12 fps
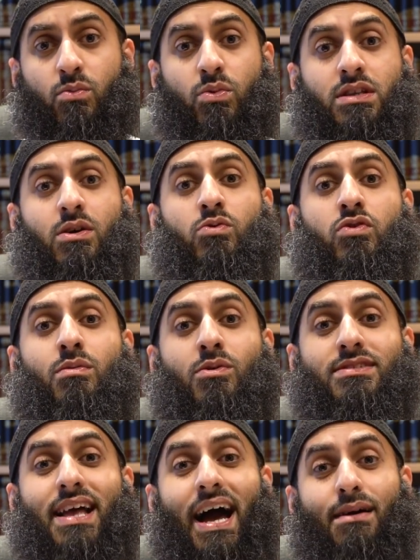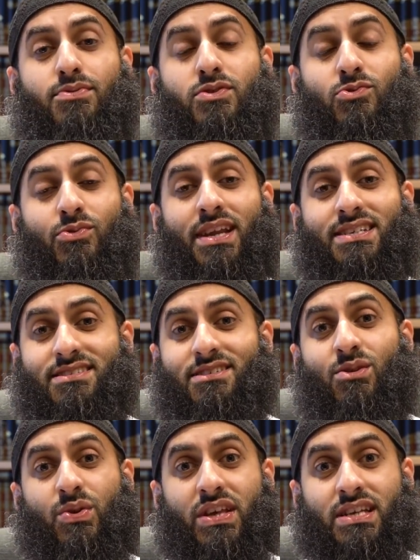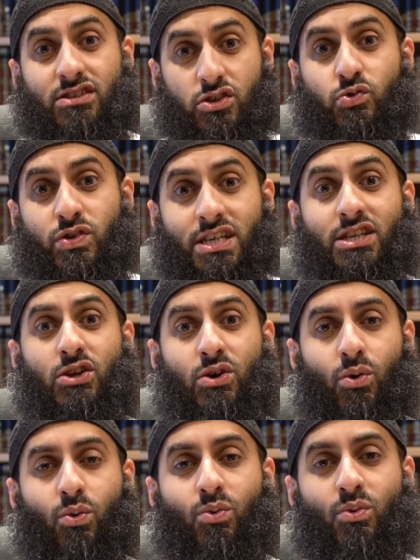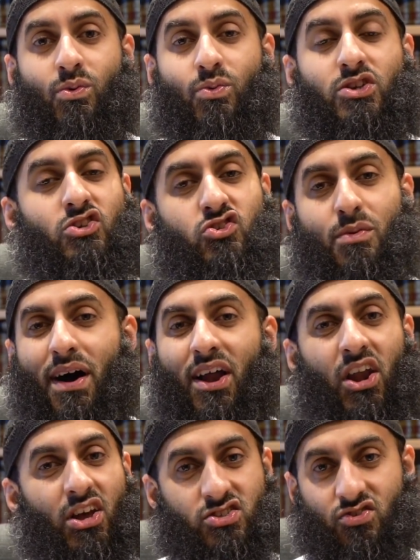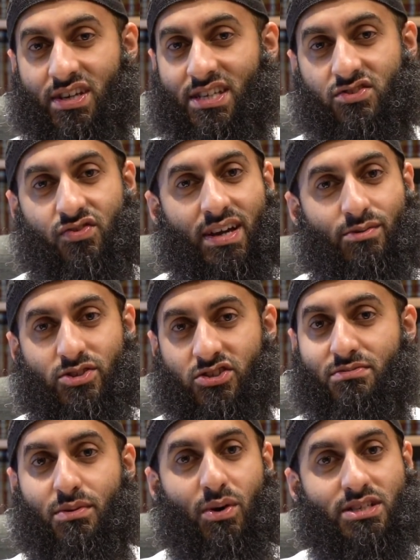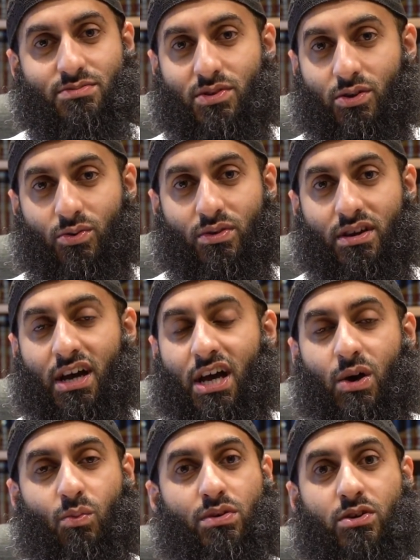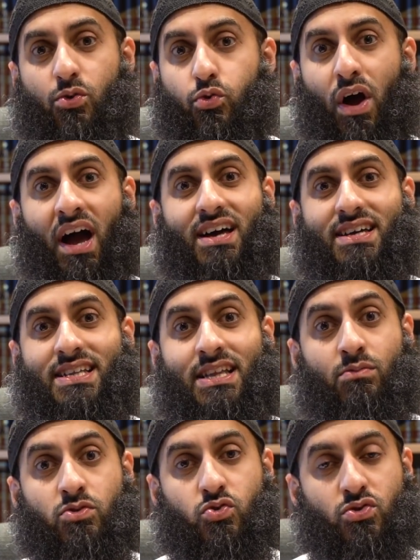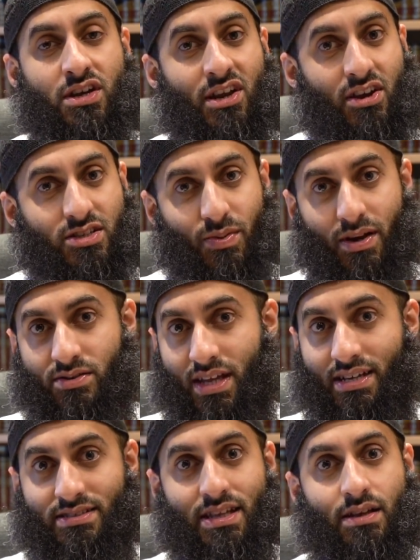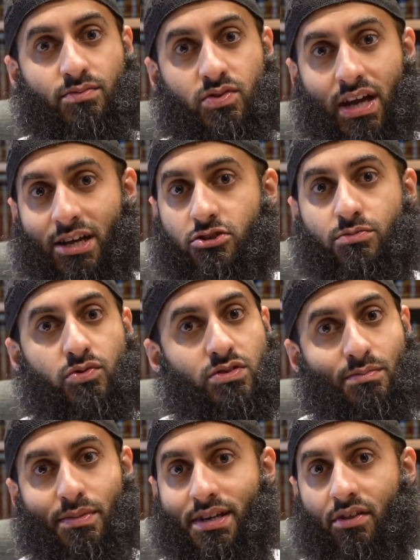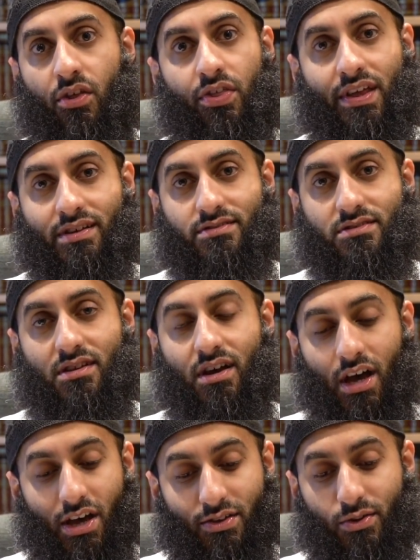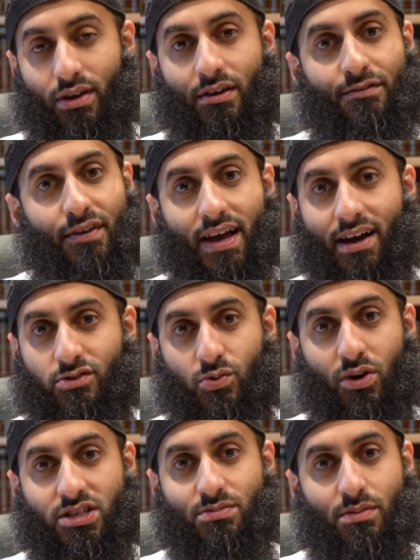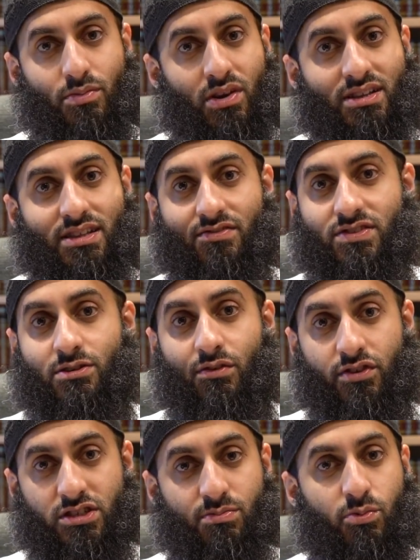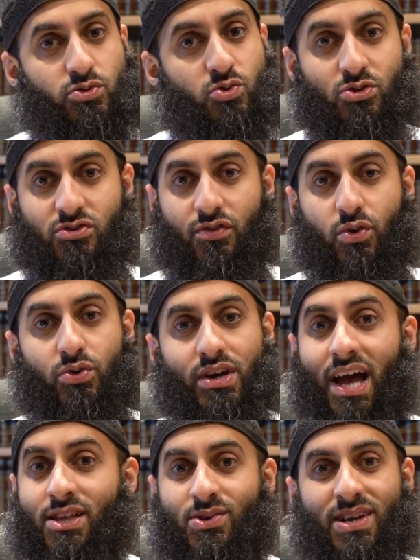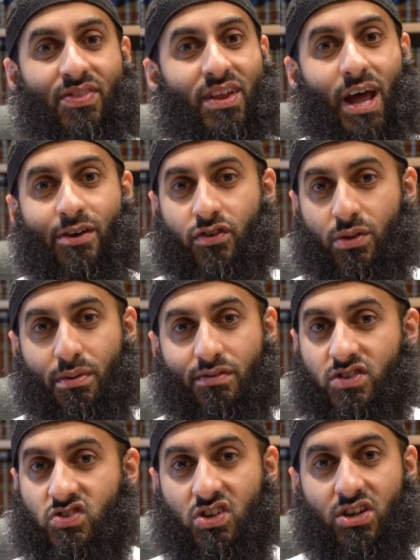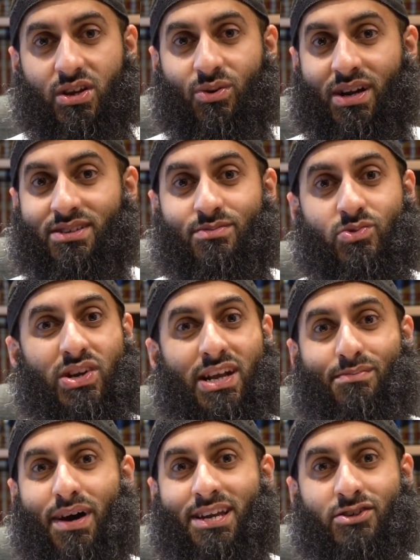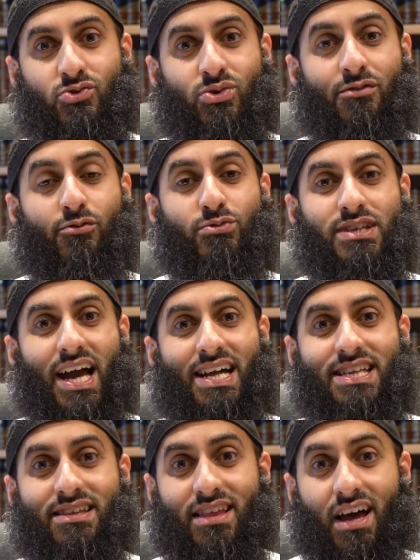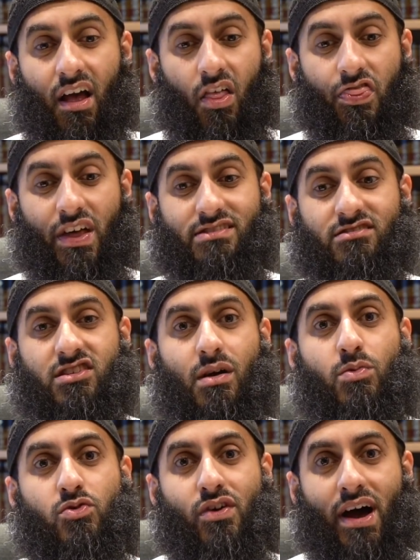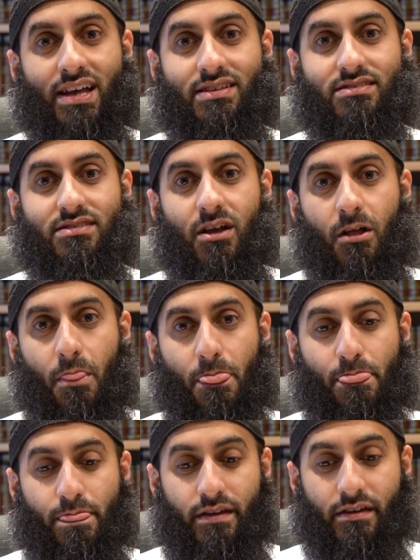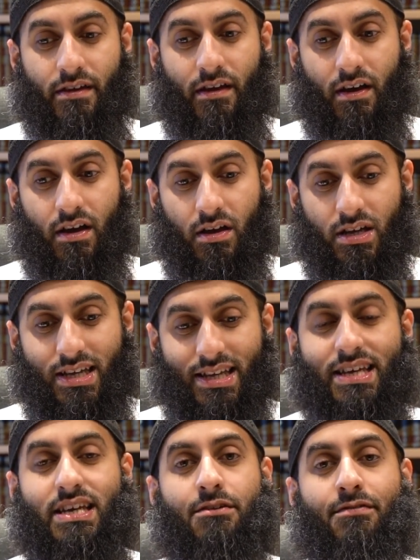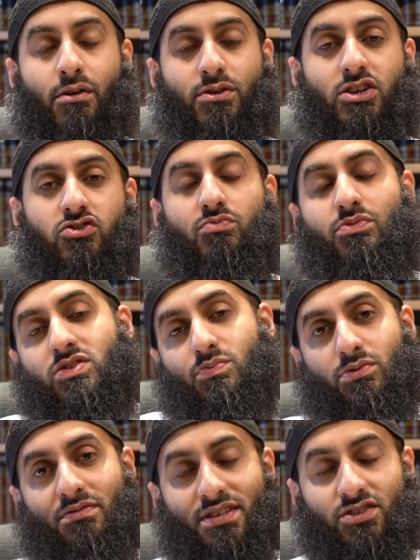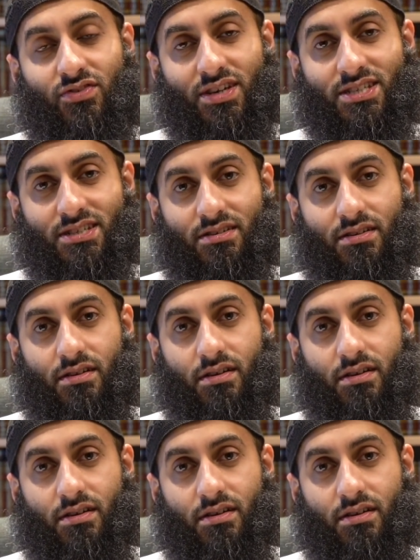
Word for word: will tell you the most absolute necessary things that you need to know. We teach about Allah's greatest right, which is to be worshipped alone. We go through Aqidah, in which you learn Allah subhanahu wa ta'ala's names and attributes and many other things. You learn fiqh, how to worship Him. You learn tafsir of the small surahs of the Quran. You learn the life of the Prophet sallallahu alaihi wasallam. You learn manners. You learn 40 hadith that summarize the key foundational principles of this religion.